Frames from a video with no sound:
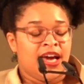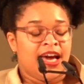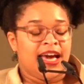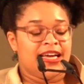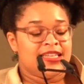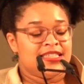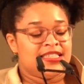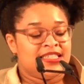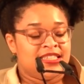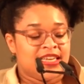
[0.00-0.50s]

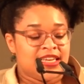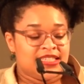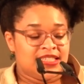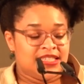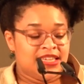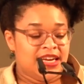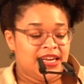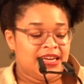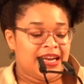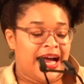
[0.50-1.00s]
In
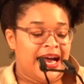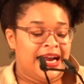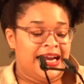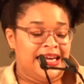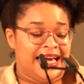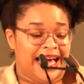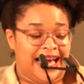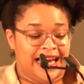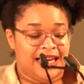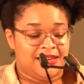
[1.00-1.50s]

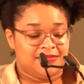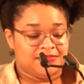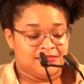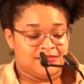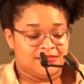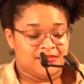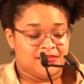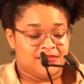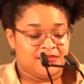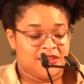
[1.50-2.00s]
1698,
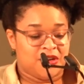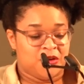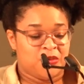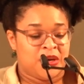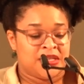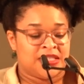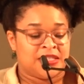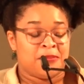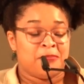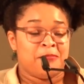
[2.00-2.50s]
there
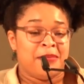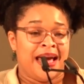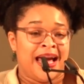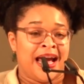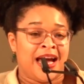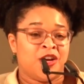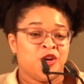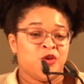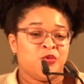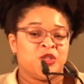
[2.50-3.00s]
was a
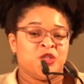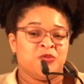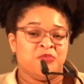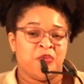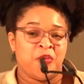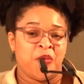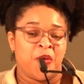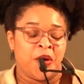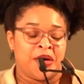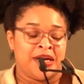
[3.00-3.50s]
man who was
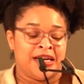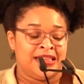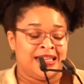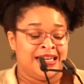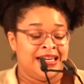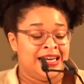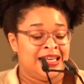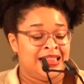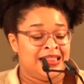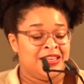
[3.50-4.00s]
born in
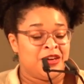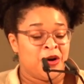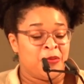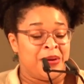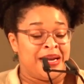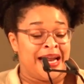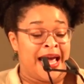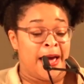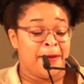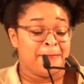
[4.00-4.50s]
the
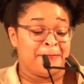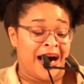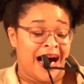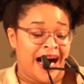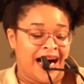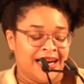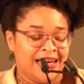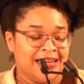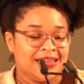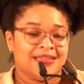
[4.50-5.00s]
Ethiopian
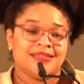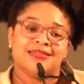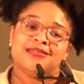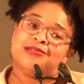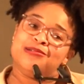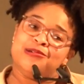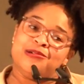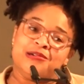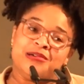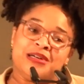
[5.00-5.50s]
Empire,
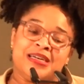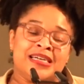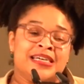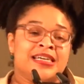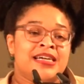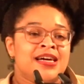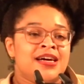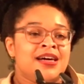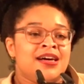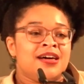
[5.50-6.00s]
or
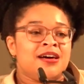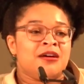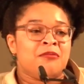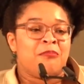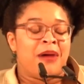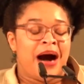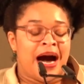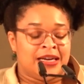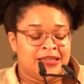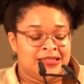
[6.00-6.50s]

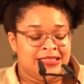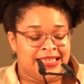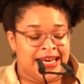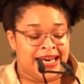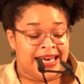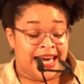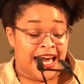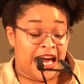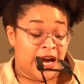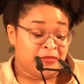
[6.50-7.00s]

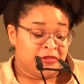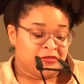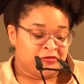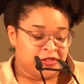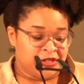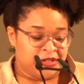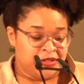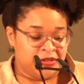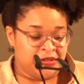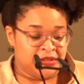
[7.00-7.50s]
modern-day
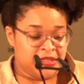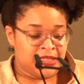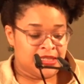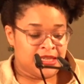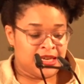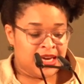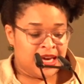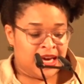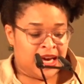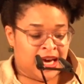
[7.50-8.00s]
Cameroon.
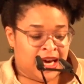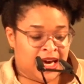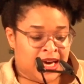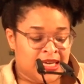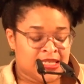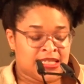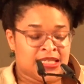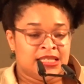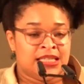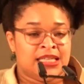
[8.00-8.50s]

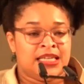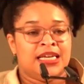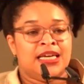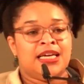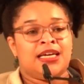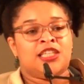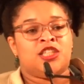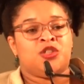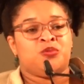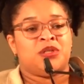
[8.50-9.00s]
His
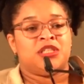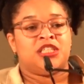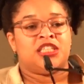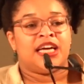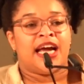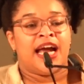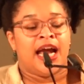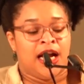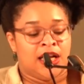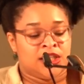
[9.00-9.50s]
lineage would
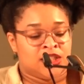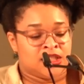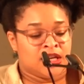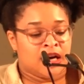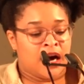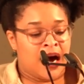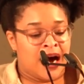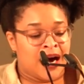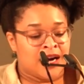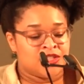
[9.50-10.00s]
change the
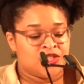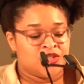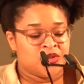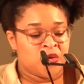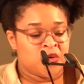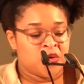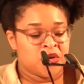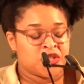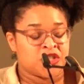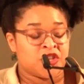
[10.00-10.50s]

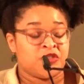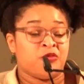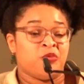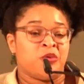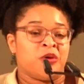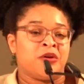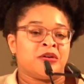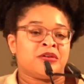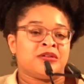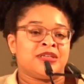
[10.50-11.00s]
contours of
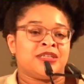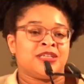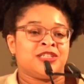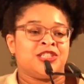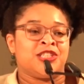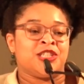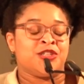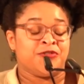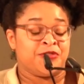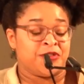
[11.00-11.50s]
world
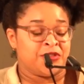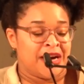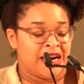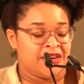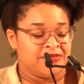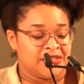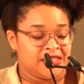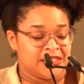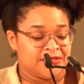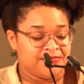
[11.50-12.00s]
literature
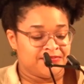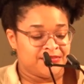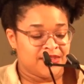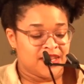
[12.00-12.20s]
forever.